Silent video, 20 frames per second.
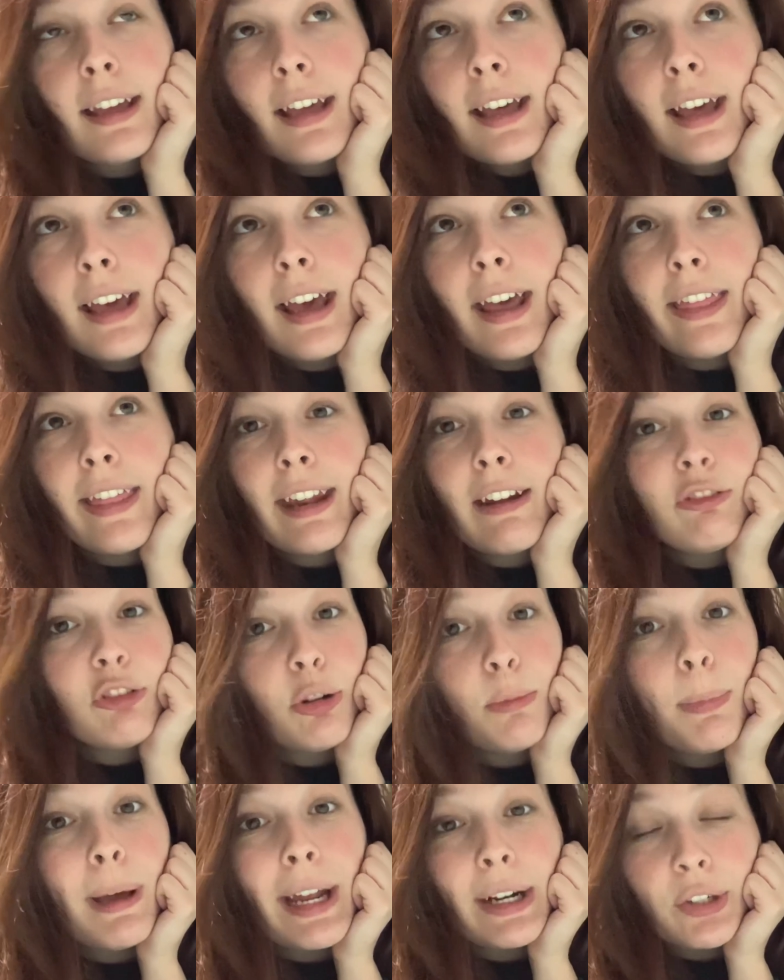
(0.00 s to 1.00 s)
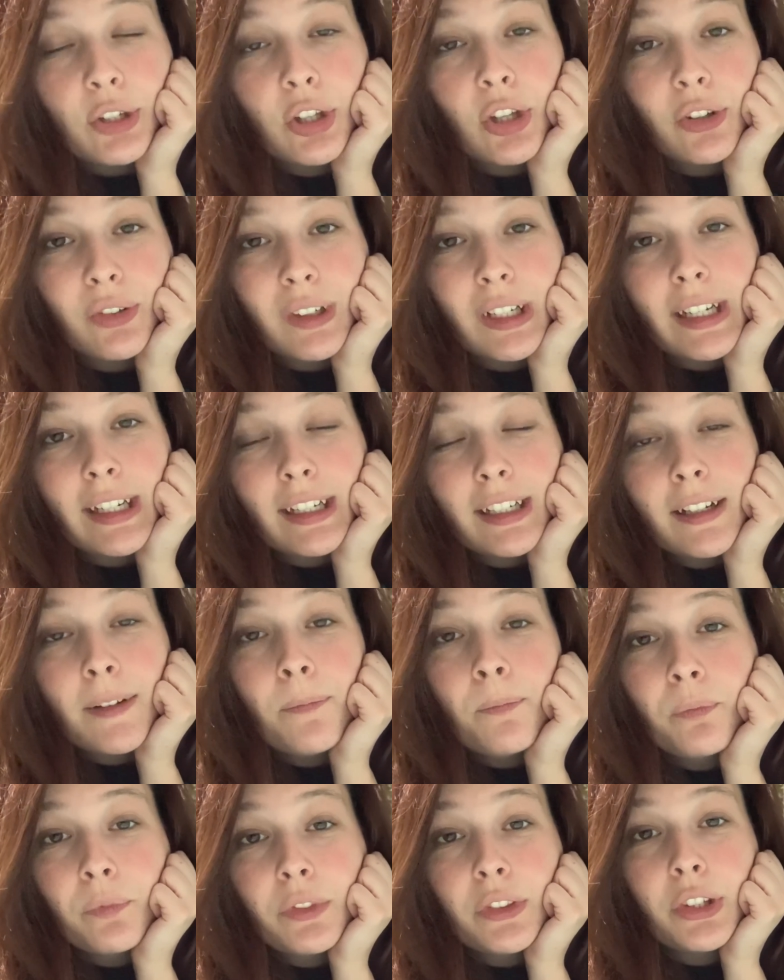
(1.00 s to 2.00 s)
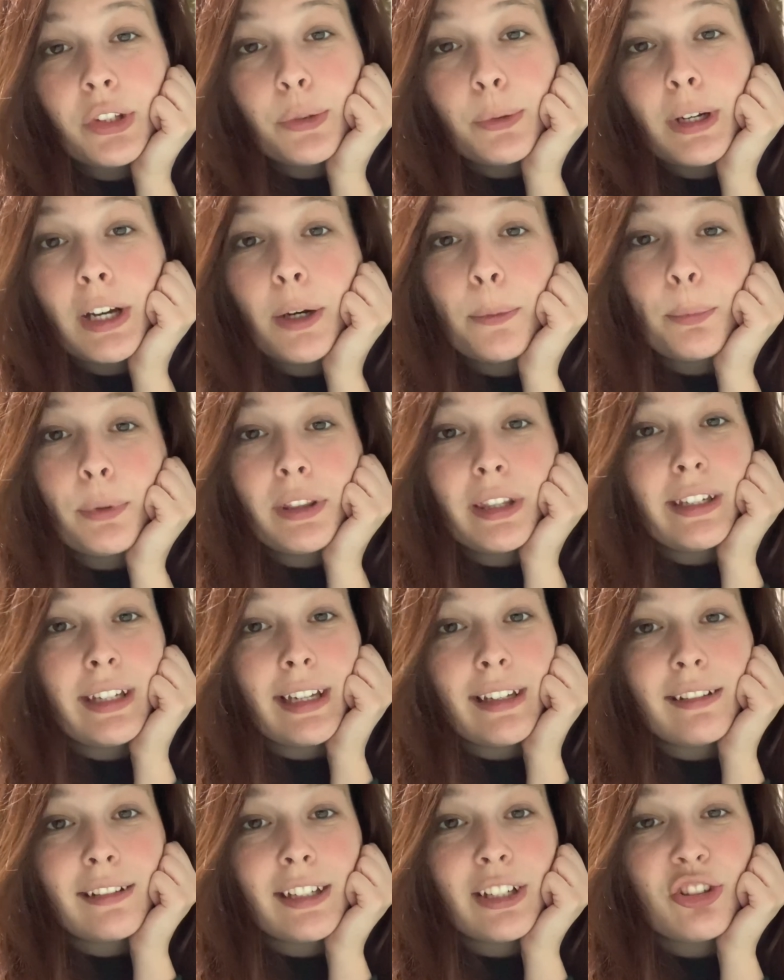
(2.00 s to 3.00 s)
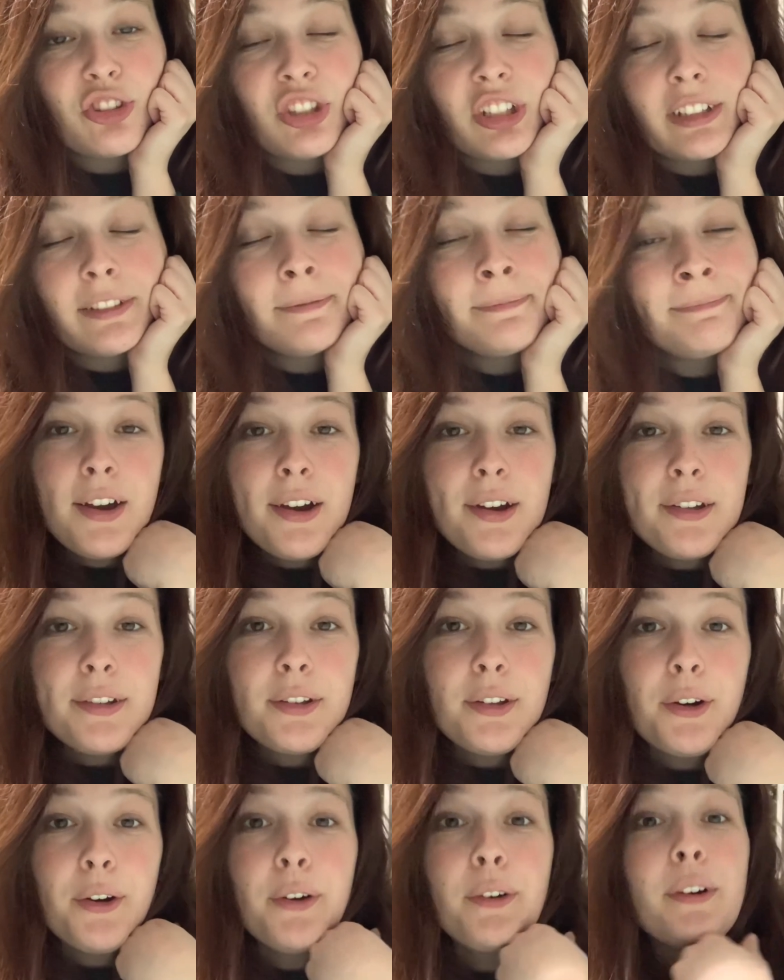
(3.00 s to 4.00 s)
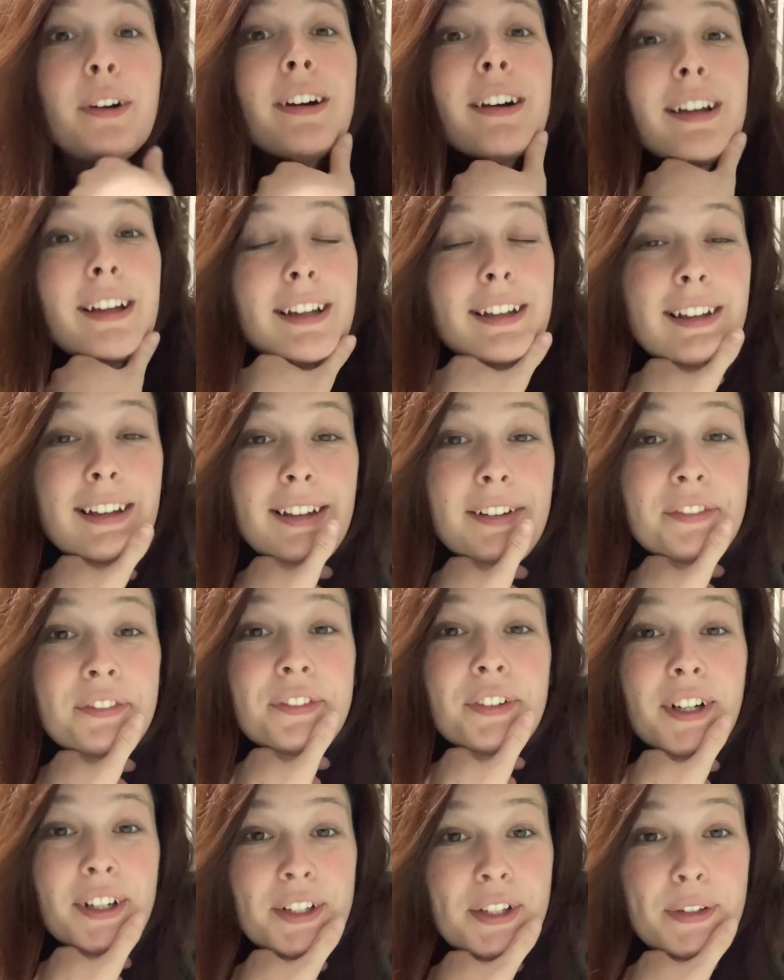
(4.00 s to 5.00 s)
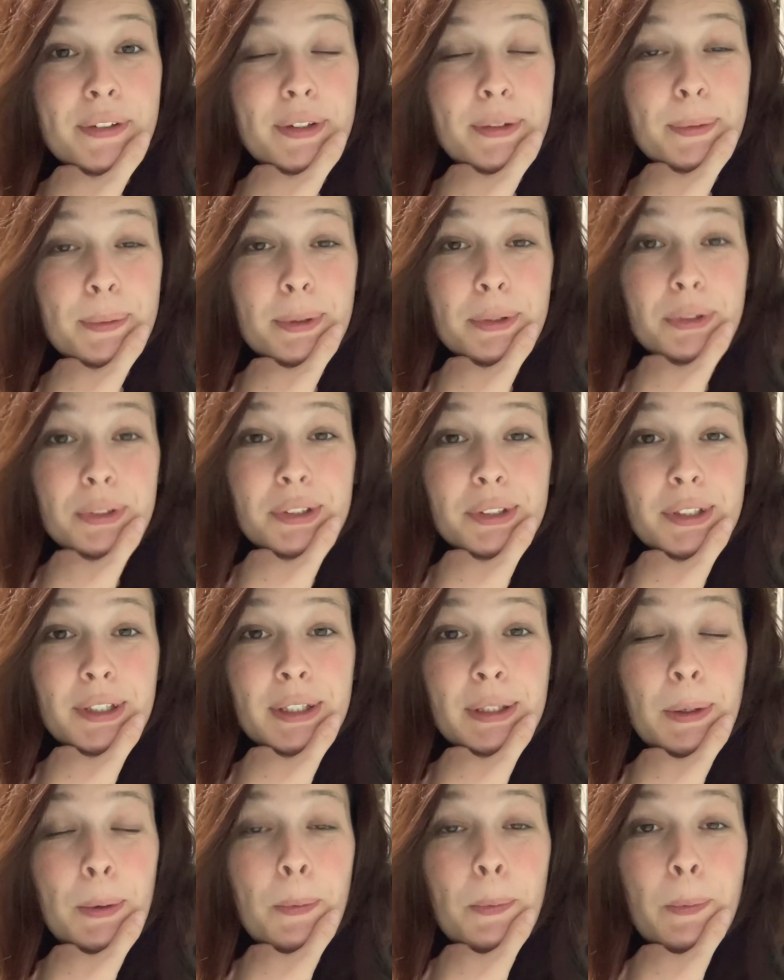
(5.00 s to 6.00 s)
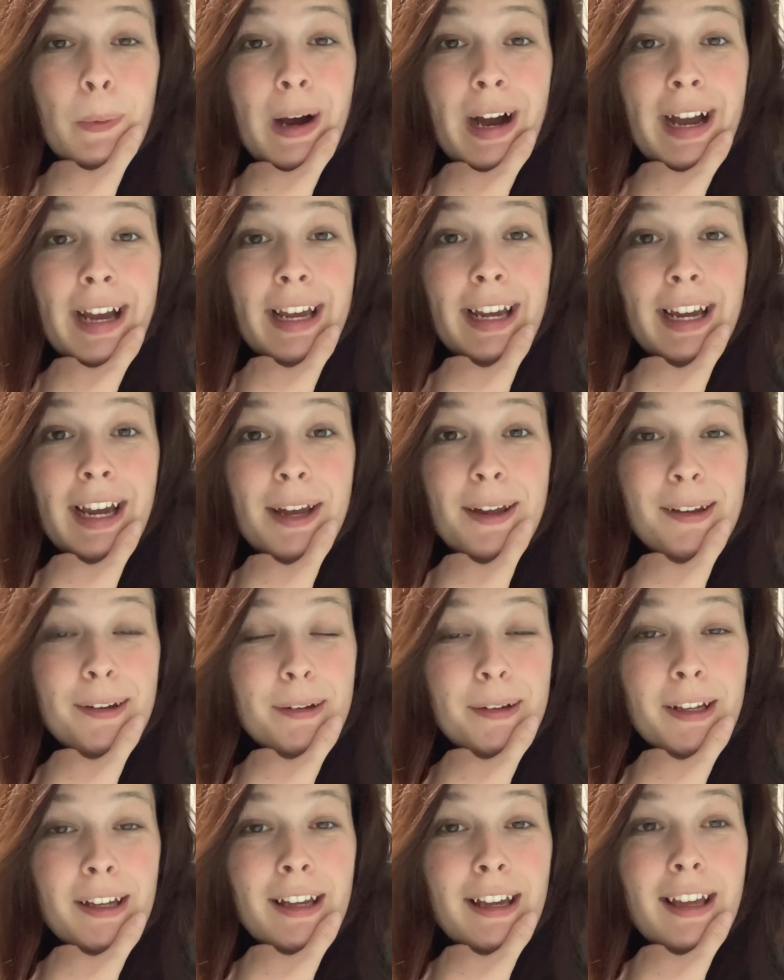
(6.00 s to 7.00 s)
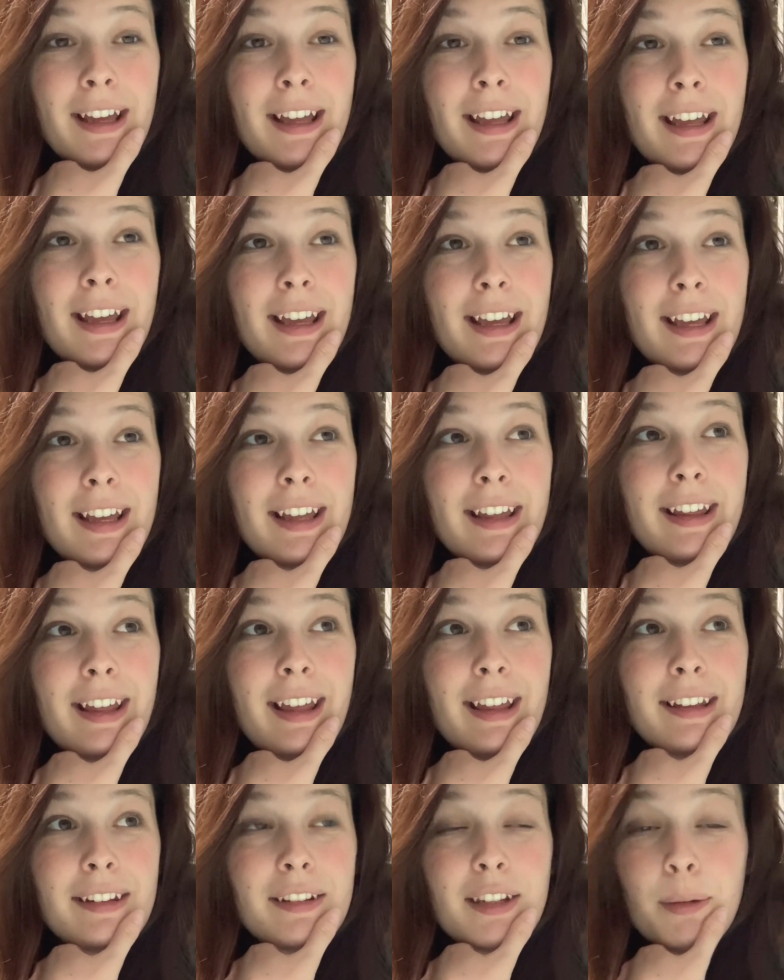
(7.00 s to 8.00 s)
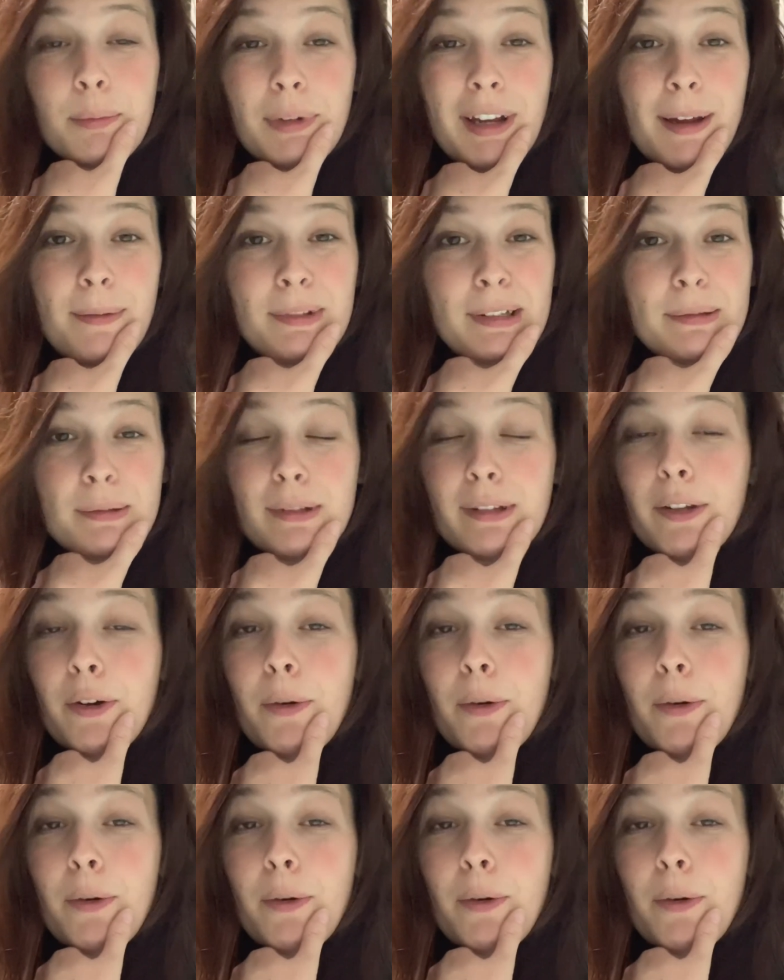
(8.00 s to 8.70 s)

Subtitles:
and then I have to go back to the rink to help with the test session. So for anyone wondering why I sometimes am so